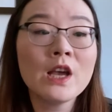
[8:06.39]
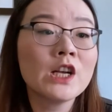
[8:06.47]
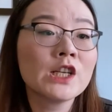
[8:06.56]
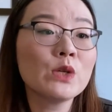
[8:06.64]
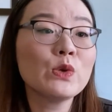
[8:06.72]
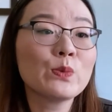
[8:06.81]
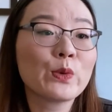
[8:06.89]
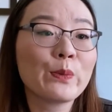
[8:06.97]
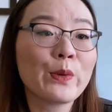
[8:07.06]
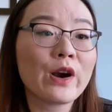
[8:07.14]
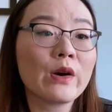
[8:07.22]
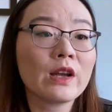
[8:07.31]
she was
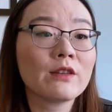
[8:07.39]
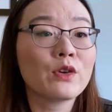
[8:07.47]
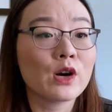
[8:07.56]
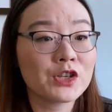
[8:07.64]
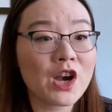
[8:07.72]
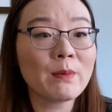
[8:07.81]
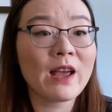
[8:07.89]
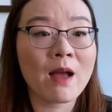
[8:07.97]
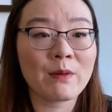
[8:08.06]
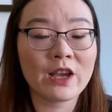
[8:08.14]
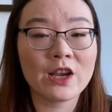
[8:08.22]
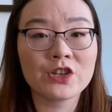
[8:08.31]
preparing for a job
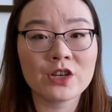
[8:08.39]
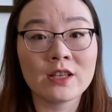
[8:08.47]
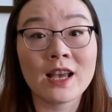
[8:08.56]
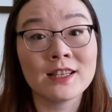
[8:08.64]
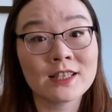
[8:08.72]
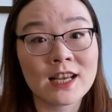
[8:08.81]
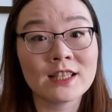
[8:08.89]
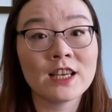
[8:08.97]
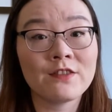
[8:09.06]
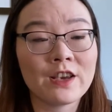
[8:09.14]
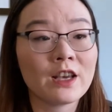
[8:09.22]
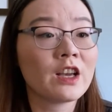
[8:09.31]
application in
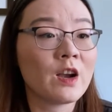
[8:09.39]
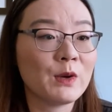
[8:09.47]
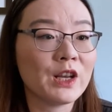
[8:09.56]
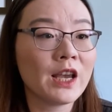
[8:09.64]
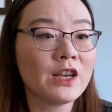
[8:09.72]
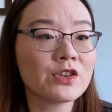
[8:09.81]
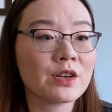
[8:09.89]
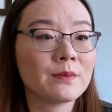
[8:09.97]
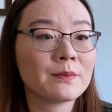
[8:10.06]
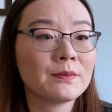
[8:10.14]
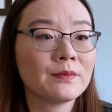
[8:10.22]
scientific communication.